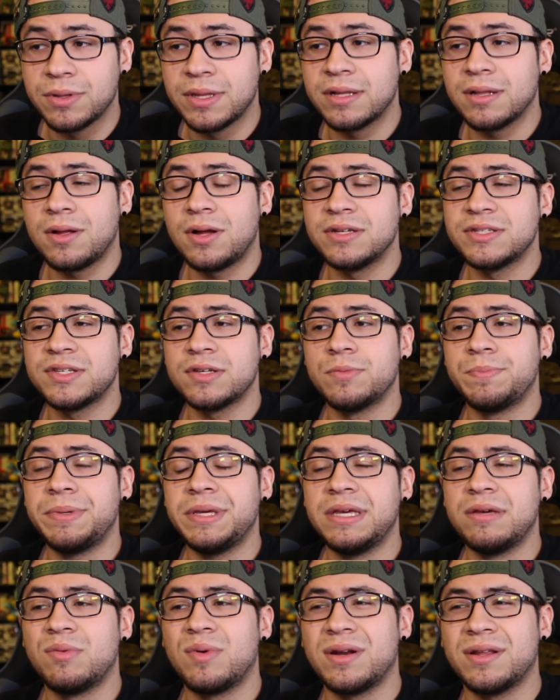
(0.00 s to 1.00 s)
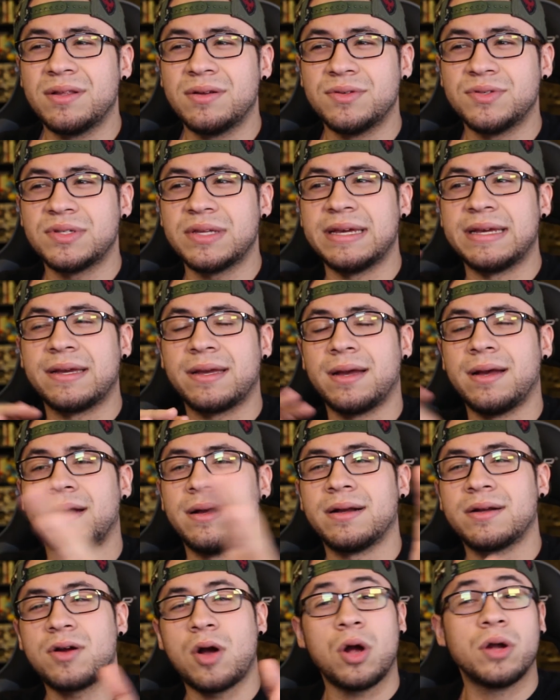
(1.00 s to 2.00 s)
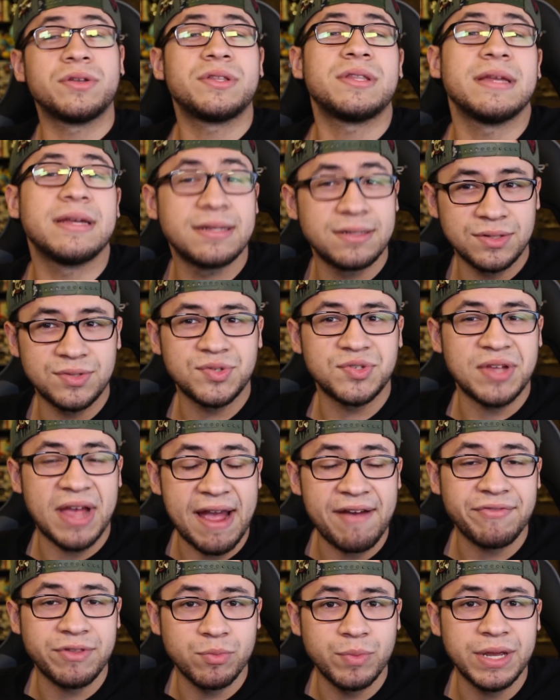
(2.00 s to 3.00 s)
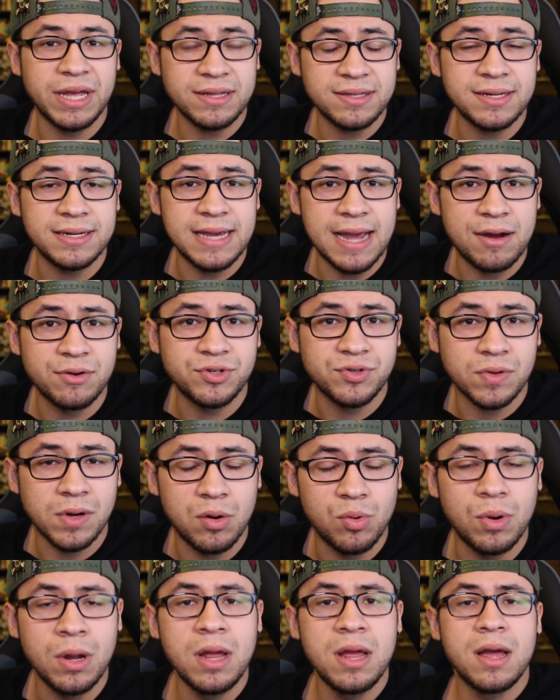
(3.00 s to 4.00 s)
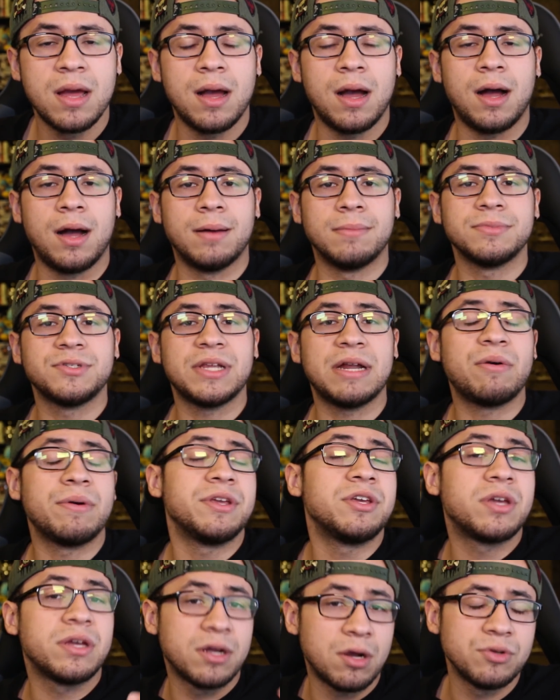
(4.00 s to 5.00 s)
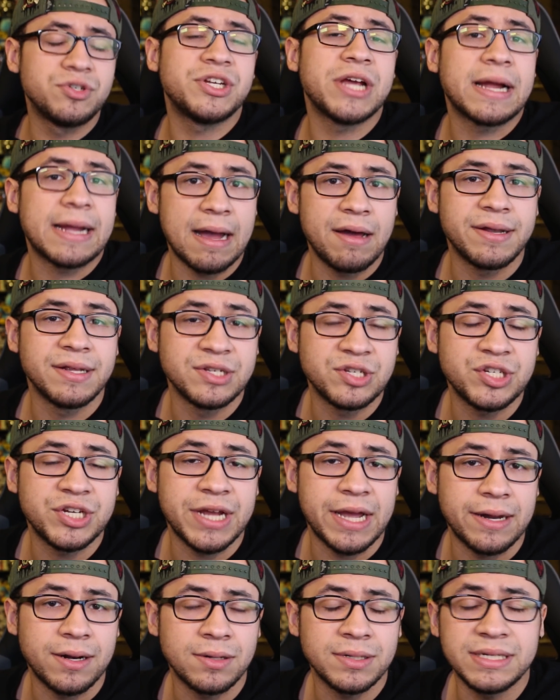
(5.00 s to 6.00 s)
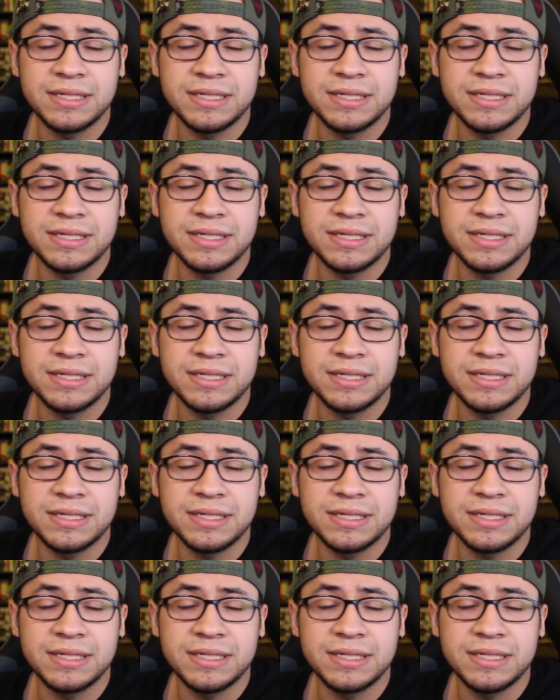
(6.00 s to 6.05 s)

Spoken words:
There'll also be one of those like card things after we get to the outro, so that way you can go check out his channel.